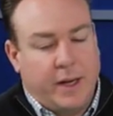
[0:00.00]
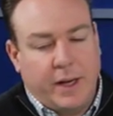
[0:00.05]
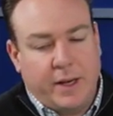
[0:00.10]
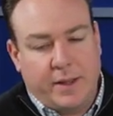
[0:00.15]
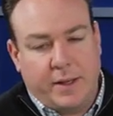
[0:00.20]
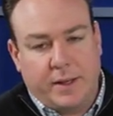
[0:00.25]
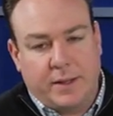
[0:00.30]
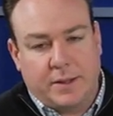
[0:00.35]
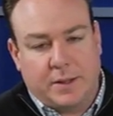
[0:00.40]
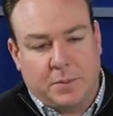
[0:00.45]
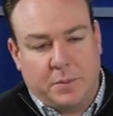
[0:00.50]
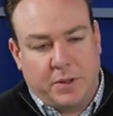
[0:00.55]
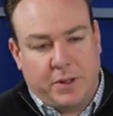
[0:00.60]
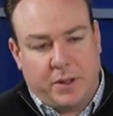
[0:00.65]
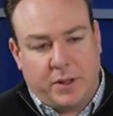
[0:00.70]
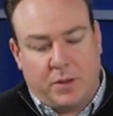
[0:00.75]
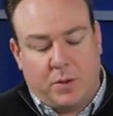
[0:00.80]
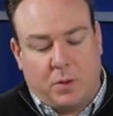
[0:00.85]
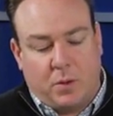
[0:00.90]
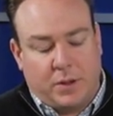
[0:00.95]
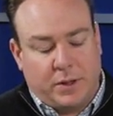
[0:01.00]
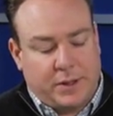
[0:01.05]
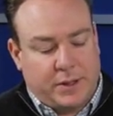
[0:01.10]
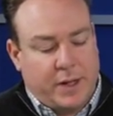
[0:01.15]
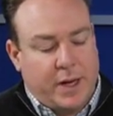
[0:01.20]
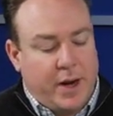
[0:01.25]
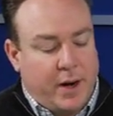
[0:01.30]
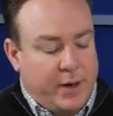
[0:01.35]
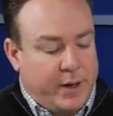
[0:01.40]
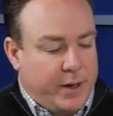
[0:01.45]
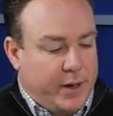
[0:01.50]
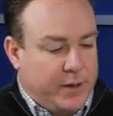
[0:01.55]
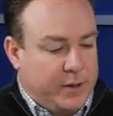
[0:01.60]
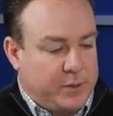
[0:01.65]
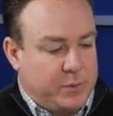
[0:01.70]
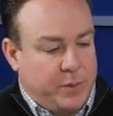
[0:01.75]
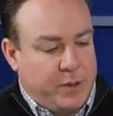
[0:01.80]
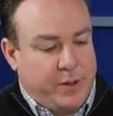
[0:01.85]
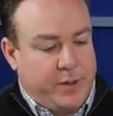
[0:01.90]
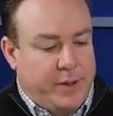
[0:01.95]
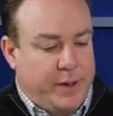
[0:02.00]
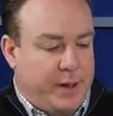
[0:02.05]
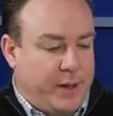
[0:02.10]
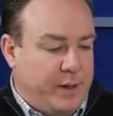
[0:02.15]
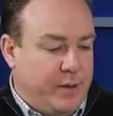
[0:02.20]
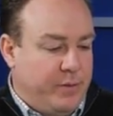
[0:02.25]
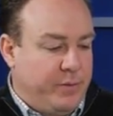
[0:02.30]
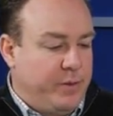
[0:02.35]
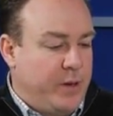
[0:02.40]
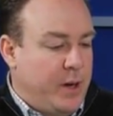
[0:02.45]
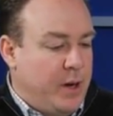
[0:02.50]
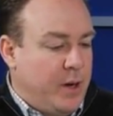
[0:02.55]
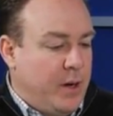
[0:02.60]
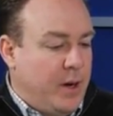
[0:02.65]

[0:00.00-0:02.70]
and I think some of the core scenarios when you think of